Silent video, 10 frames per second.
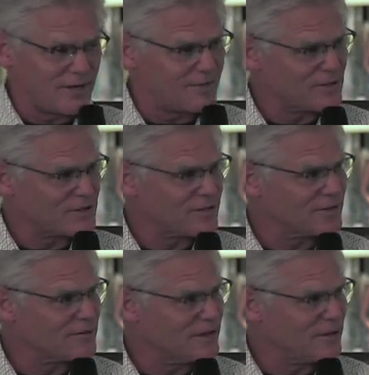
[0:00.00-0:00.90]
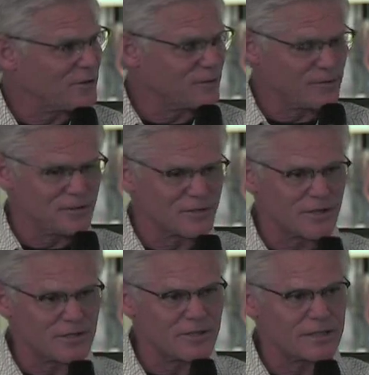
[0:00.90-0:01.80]
Obviously, we all know what those
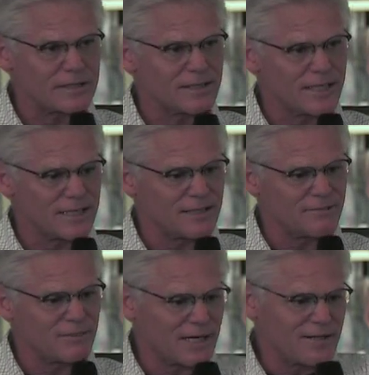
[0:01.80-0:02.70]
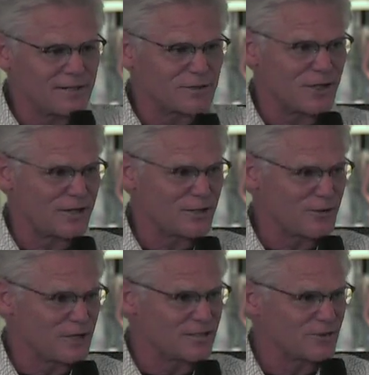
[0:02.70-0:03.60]
are, and and but I think there's a lot of
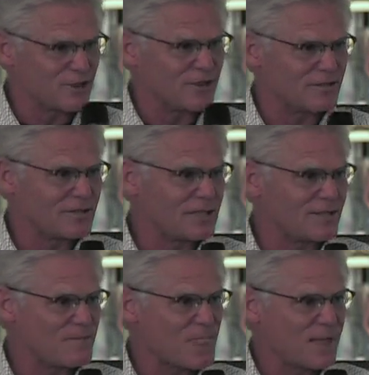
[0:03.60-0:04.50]
good things. You know, uh,